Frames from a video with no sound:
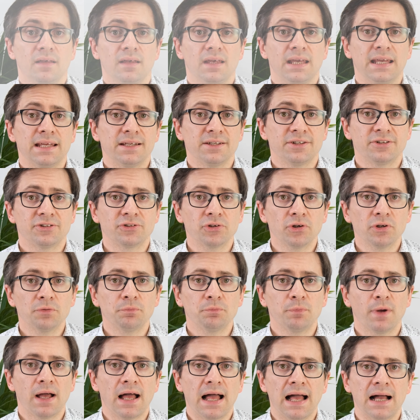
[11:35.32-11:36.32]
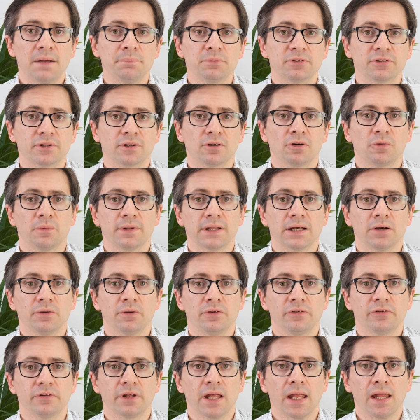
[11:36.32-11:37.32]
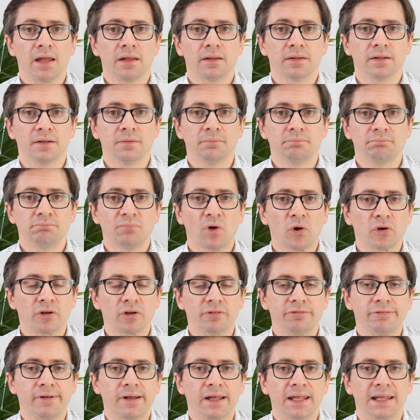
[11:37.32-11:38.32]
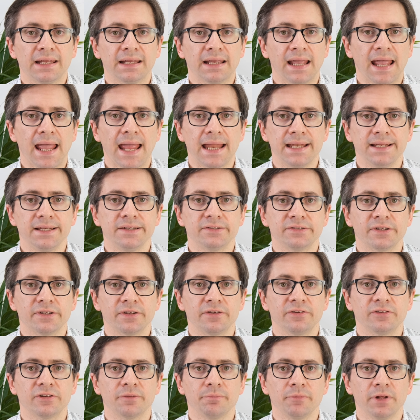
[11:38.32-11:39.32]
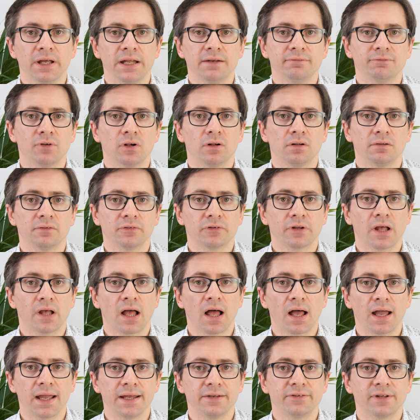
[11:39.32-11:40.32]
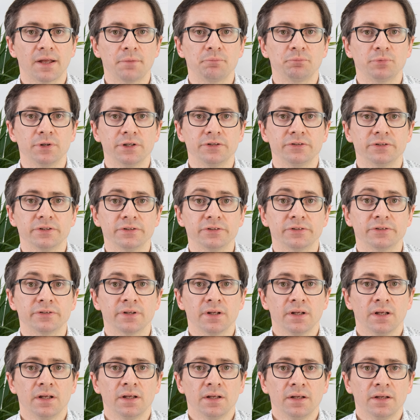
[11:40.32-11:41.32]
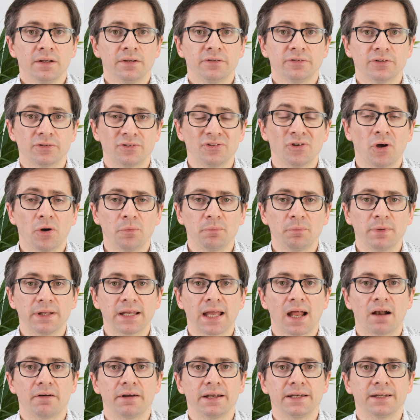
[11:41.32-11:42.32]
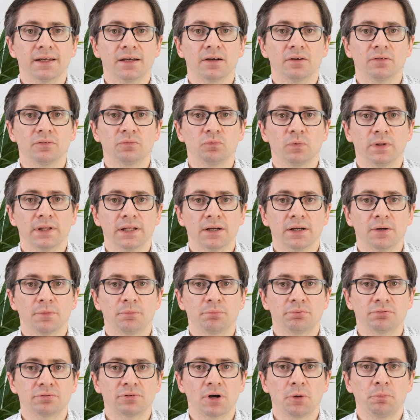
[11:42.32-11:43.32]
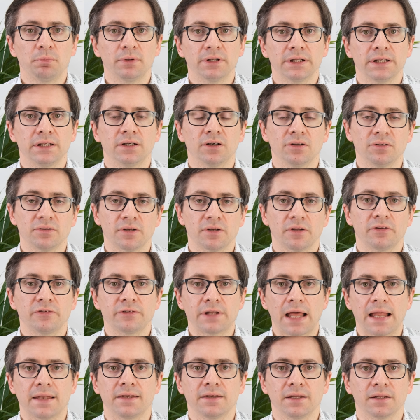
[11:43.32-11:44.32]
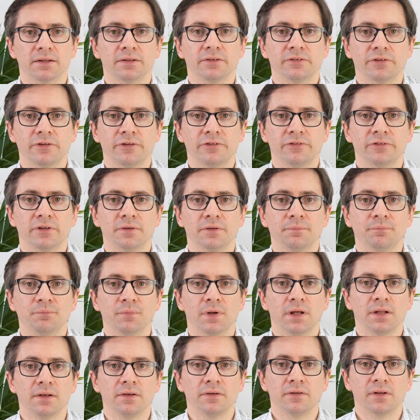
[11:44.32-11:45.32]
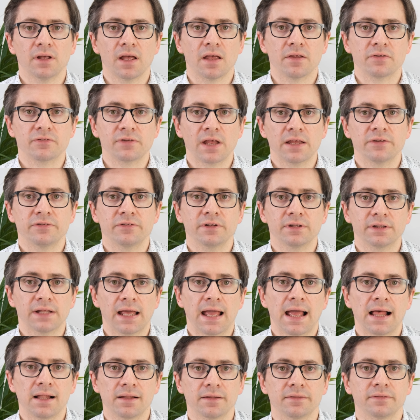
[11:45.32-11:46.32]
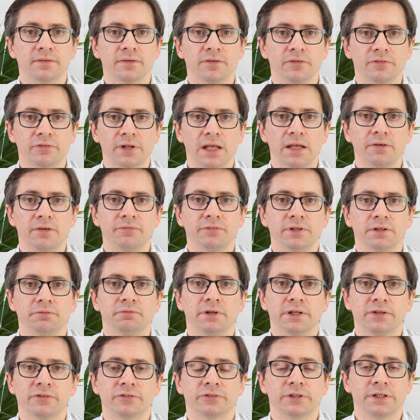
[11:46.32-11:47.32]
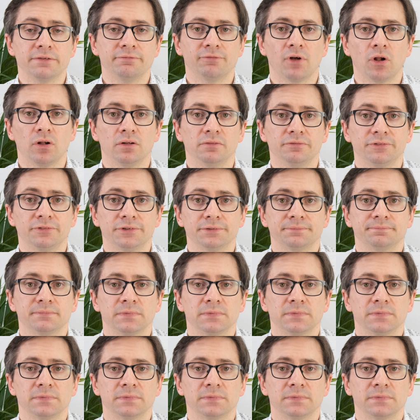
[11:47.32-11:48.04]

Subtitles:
It should perhaps go without saying that modifying any system that involves high temperatures should not be carried out without properly understanding the system and assessing the health and safety risks involved.